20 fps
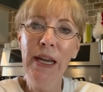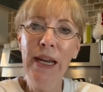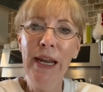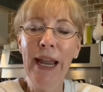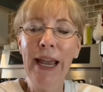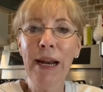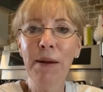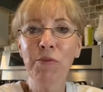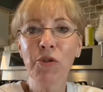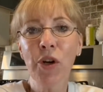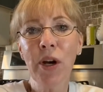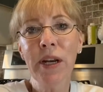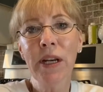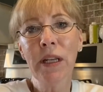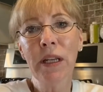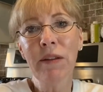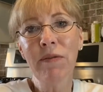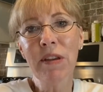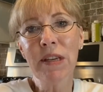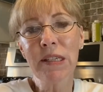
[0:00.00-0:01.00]
And I'm trying to
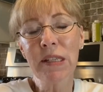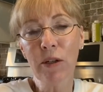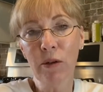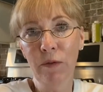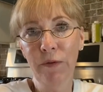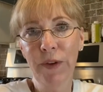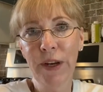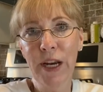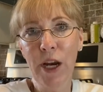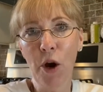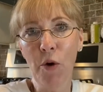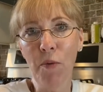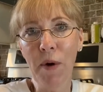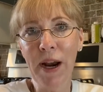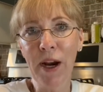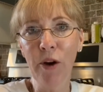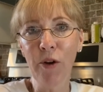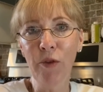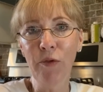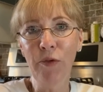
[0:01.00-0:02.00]
leave this little video
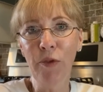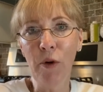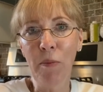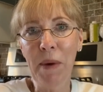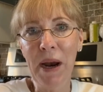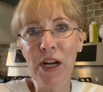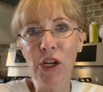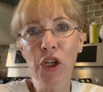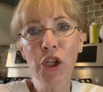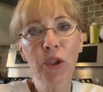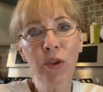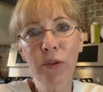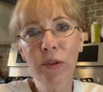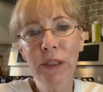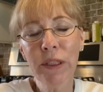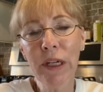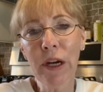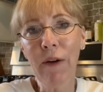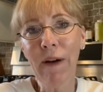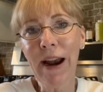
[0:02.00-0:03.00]
record for my children
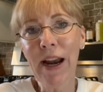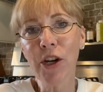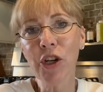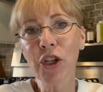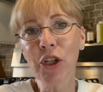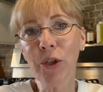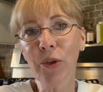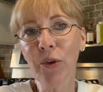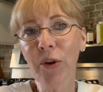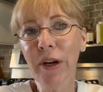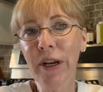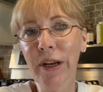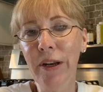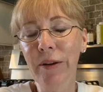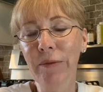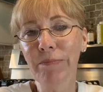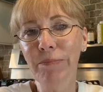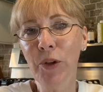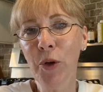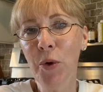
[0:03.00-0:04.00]
and grandchildren and
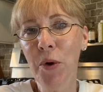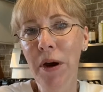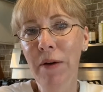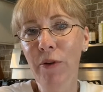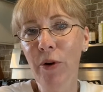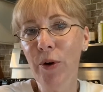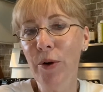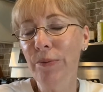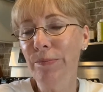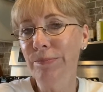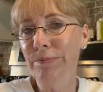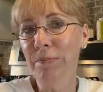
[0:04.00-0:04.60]
whoever